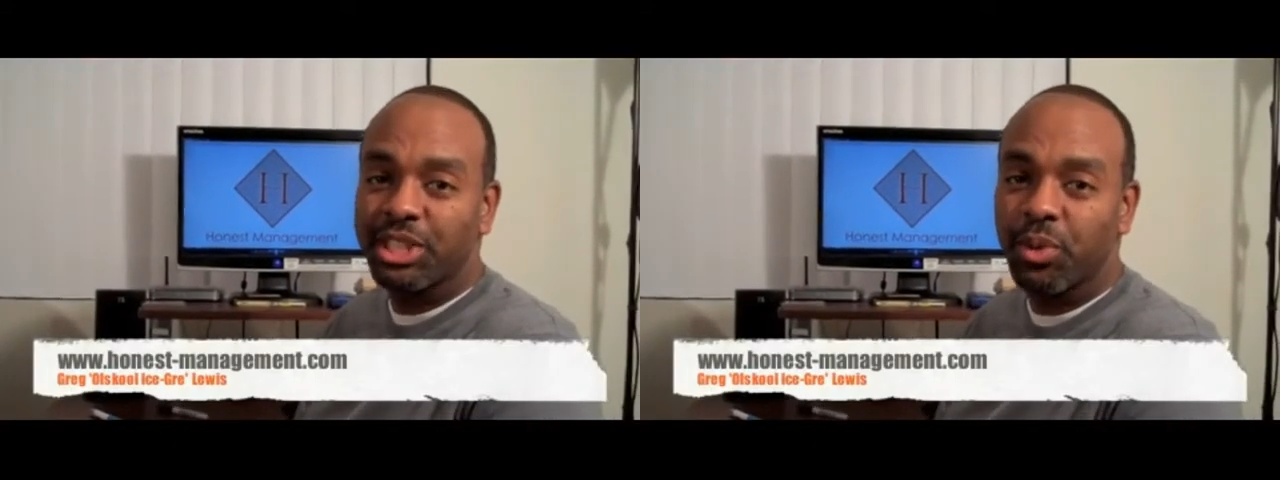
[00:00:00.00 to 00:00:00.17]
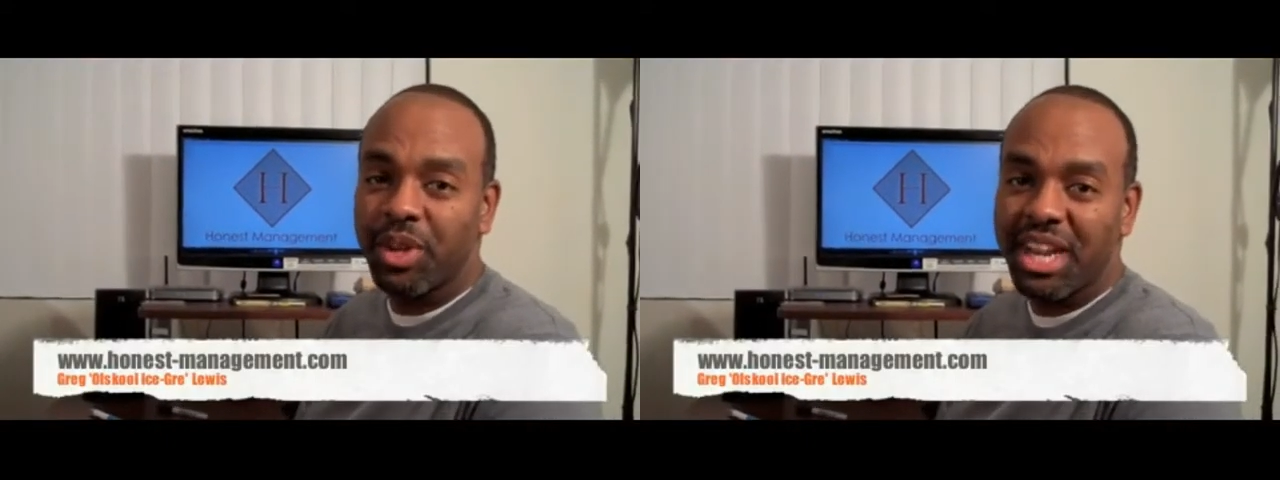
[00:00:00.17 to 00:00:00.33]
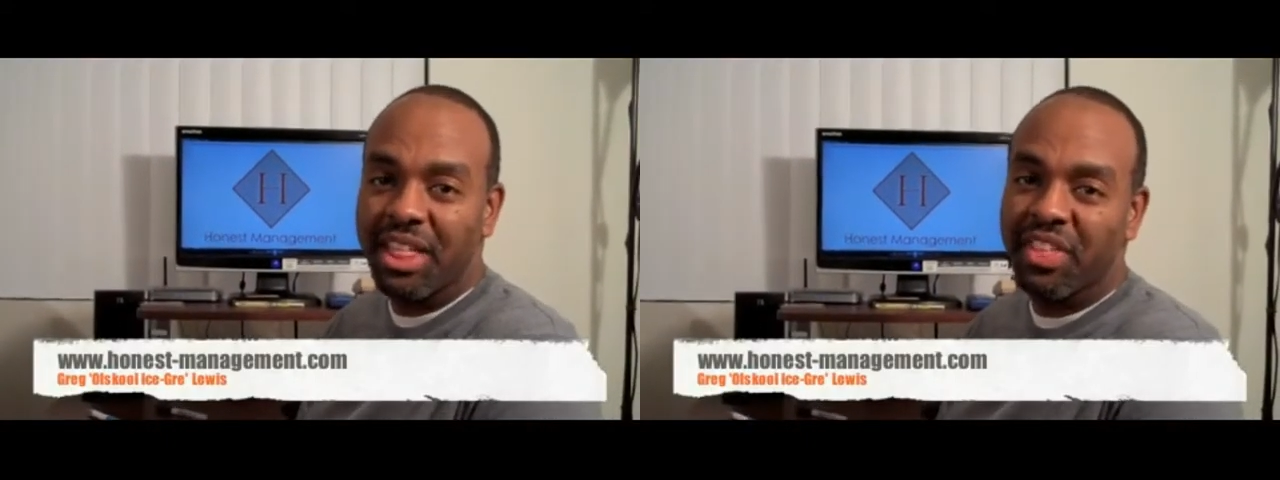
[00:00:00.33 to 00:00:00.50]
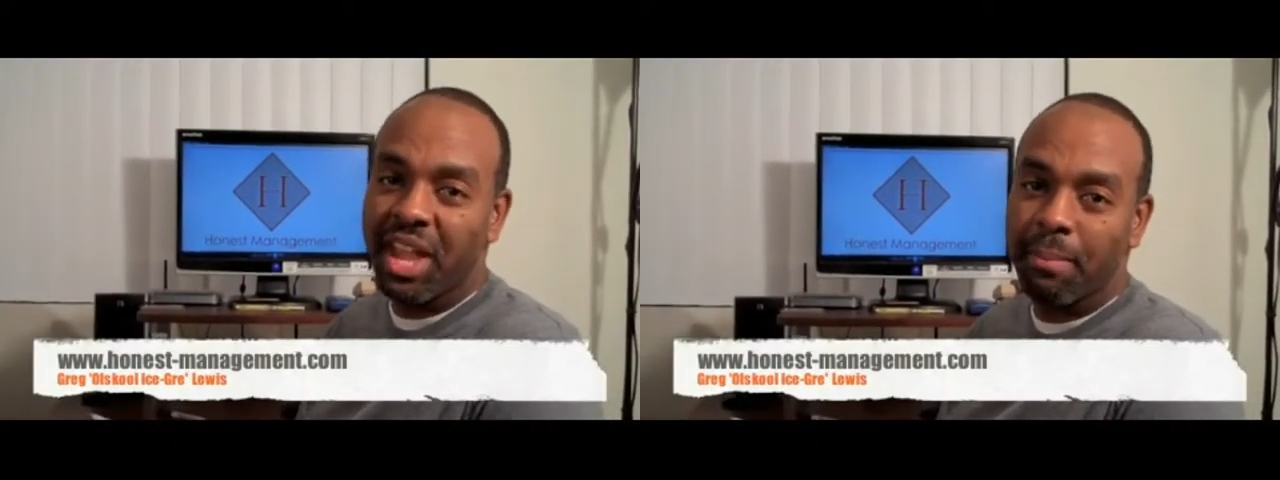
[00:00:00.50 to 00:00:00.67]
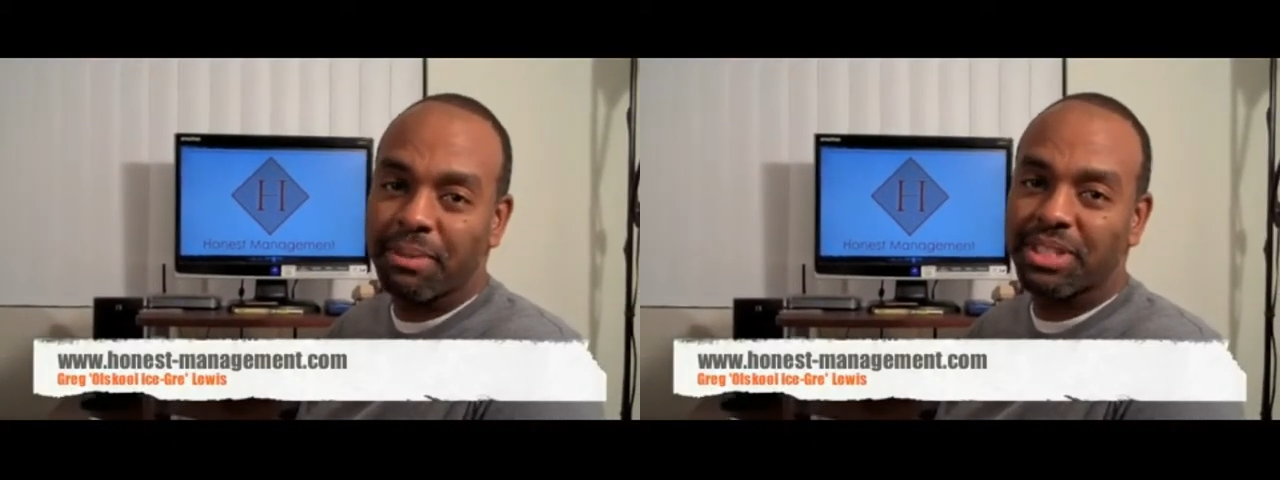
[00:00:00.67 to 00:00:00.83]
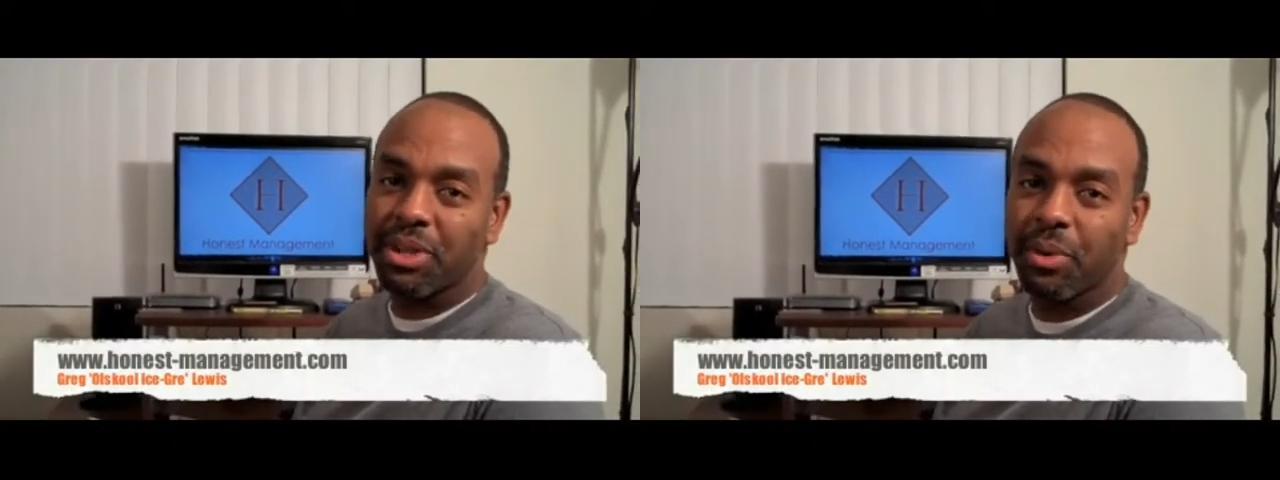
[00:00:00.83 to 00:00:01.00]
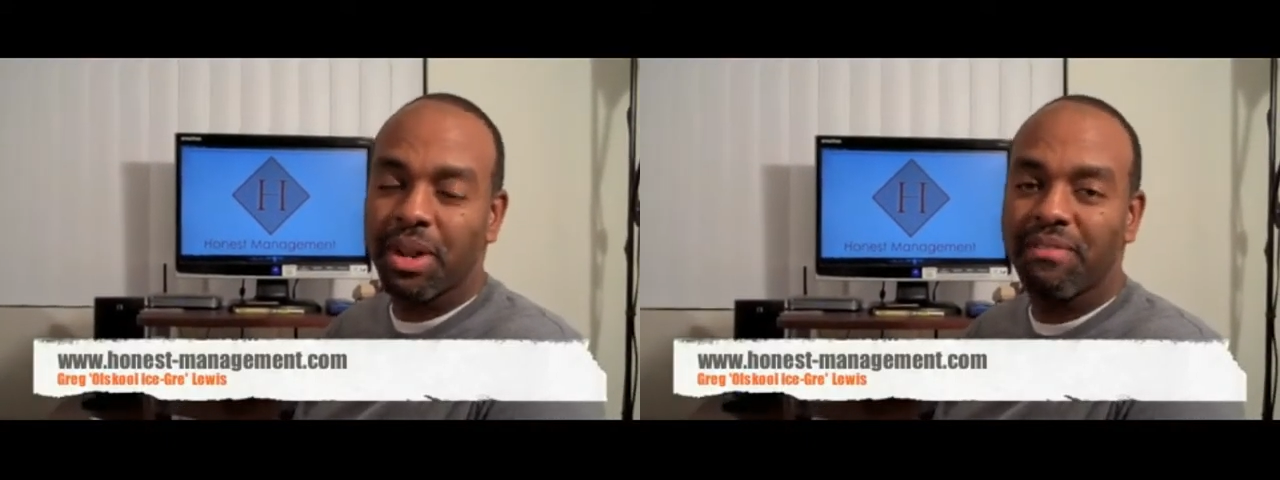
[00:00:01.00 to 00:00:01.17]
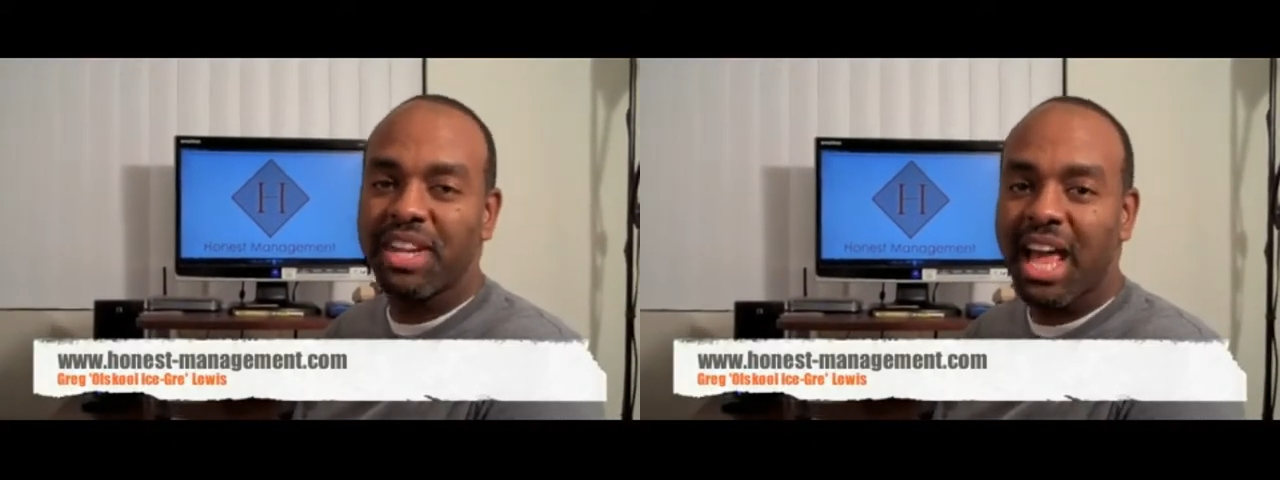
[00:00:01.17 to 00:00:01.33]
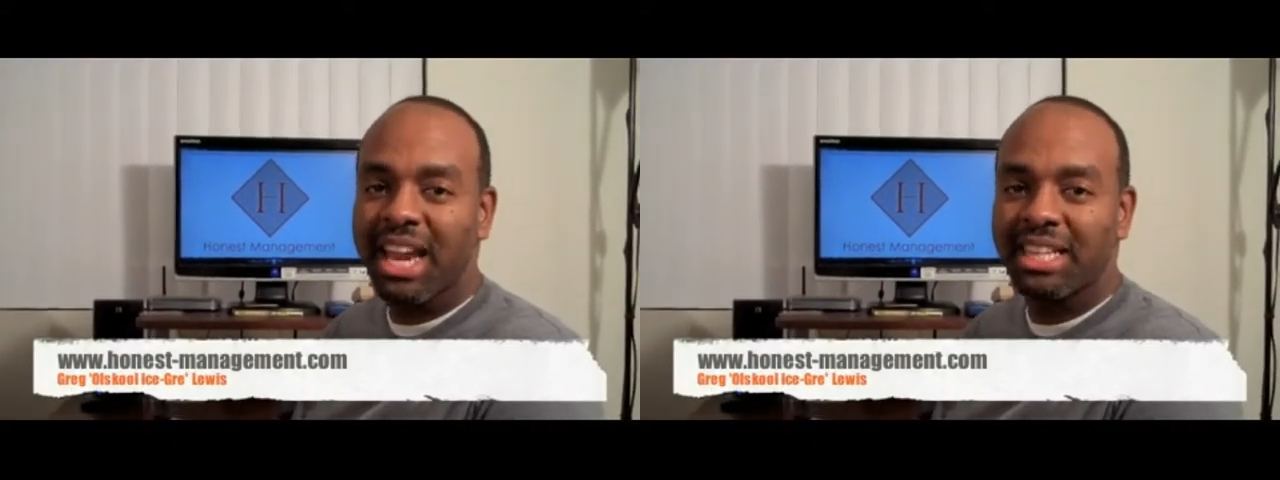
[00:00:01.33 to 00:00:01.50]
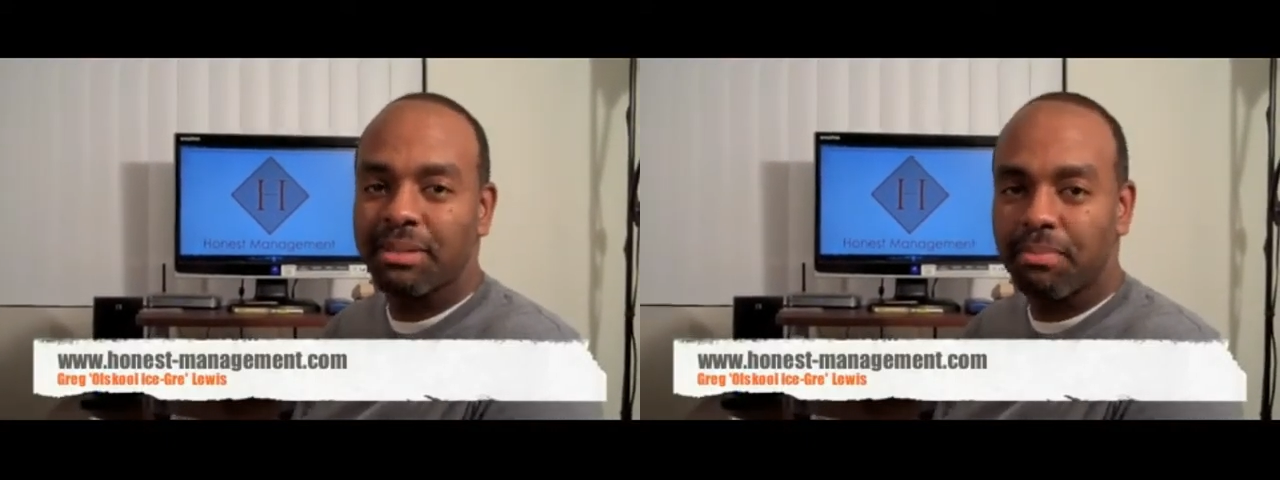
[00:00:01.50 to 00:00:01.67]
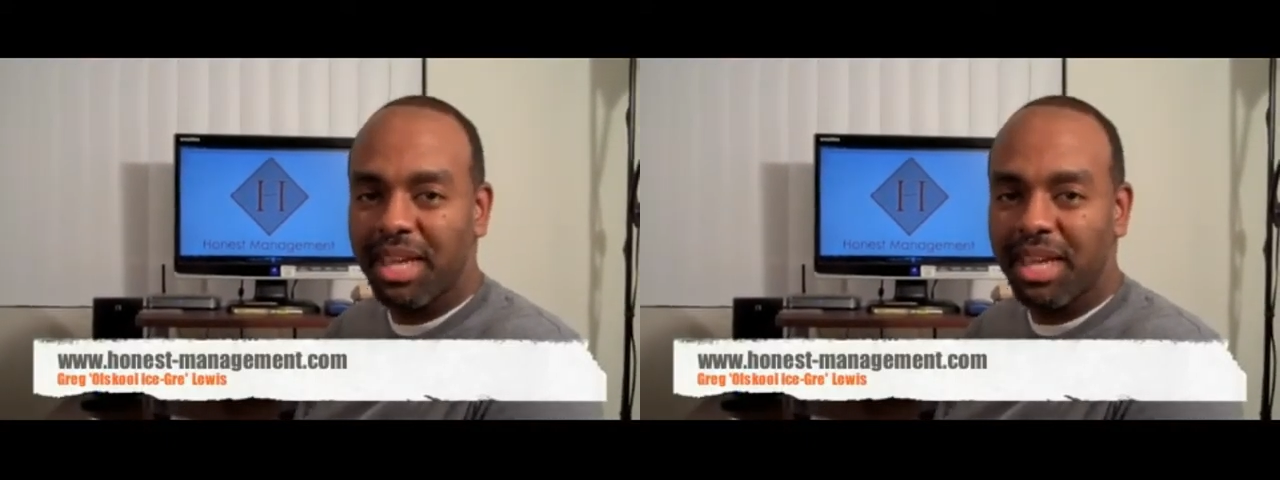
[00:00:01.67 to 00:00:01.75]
to another episode of An Honest